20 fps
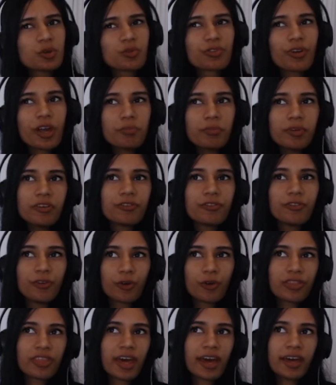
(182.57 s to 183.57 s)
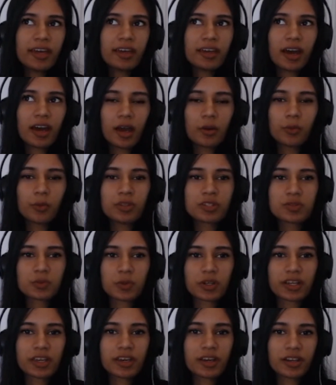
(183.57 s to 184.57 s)
right before that, I was
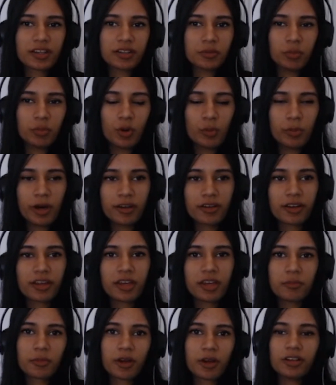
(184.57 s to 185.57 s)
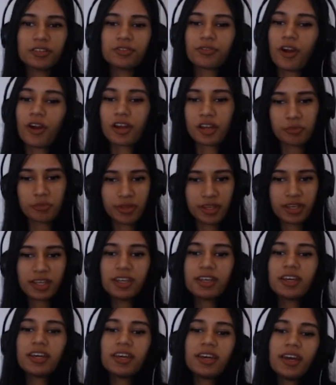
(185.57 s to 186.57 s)
working on a mobile game called Rocket Pig.
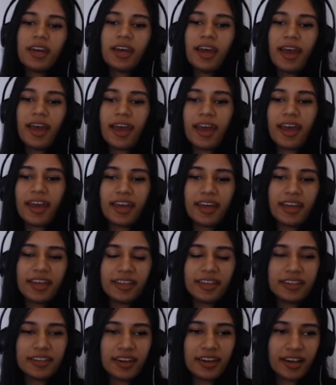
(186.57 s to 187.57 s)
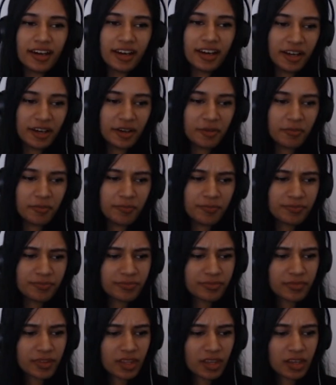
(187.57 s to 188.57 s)
And
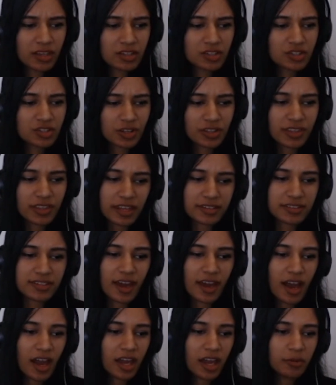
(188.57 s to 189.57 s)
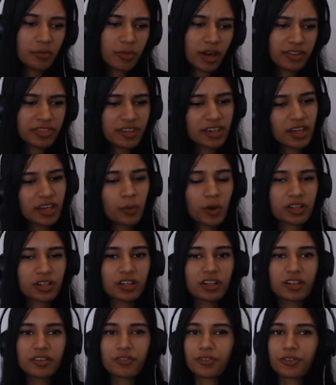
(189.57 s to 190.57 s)
during that time, I think I worked
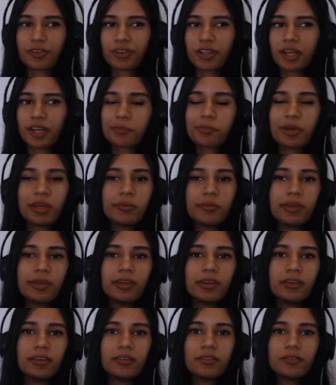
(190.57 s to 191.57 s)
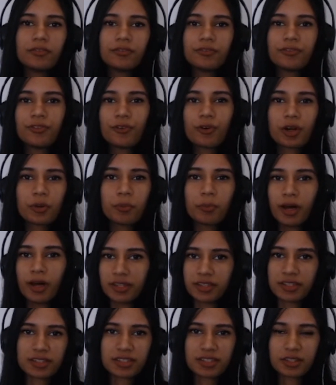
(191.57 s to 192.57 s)
on it for maybe 4
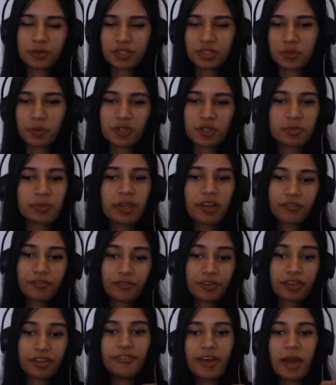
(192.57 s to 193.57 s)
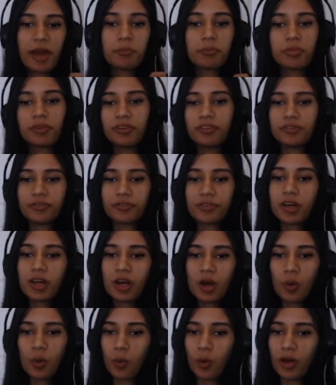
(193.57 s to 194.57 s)
months. It was supposed to be a revamp of
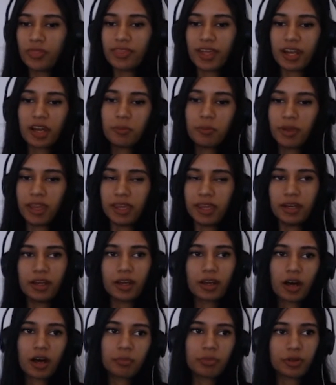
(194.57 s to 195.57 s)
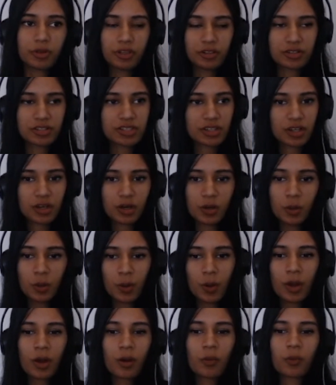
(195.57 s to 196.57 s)
one that I made a couple years ago
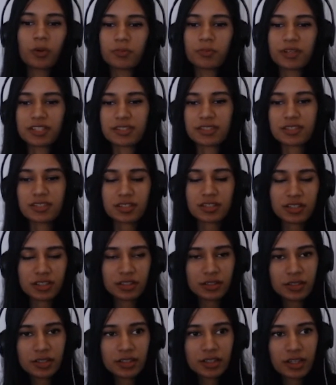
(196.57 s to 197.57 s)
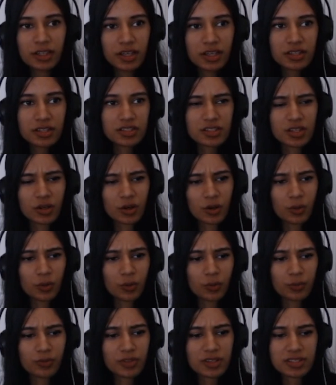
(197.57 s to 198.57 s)
with my sister.
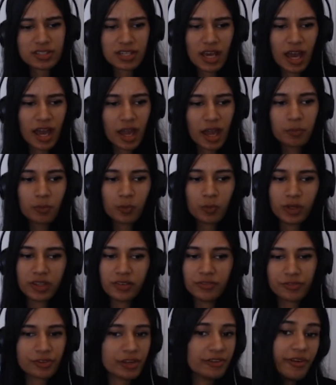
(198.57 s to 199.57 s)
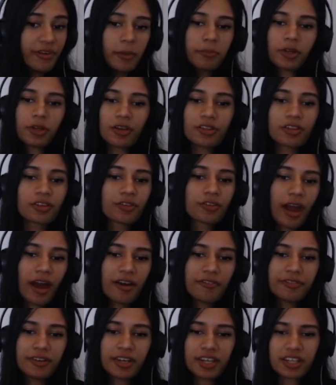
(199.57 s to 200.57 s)
So this time we've revamped all the
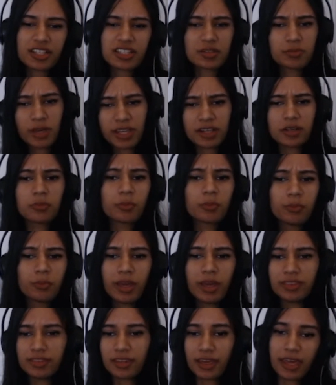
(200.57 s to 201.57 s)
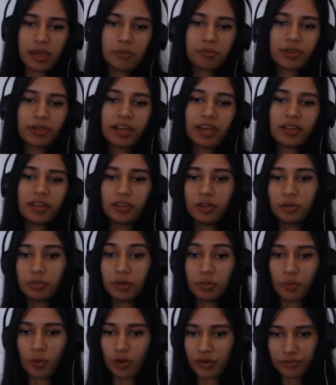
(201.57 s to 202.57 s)
graphics, made the gameplay a little
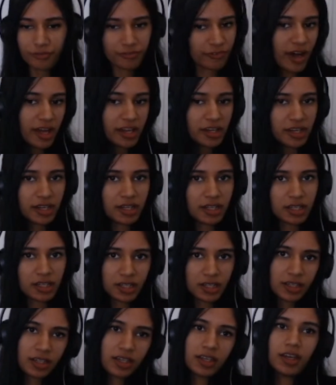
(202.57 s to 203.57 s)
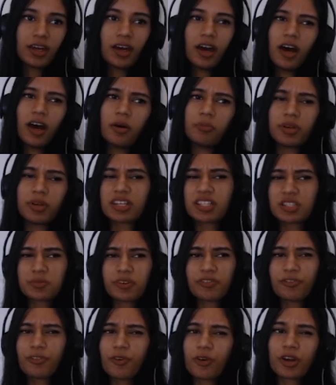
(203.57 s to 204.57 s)
bit more fun, because
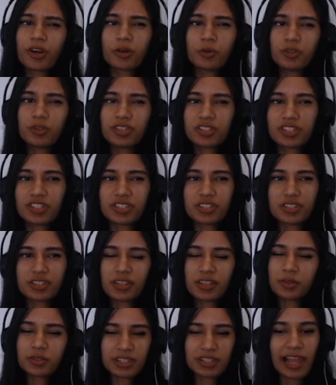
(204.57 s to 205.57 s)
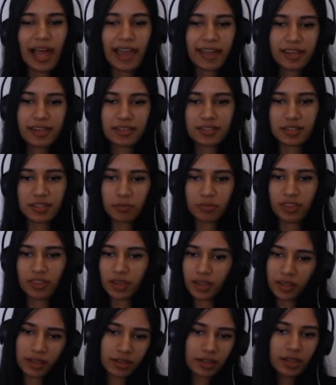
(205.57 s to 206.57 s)
before it was lacking something.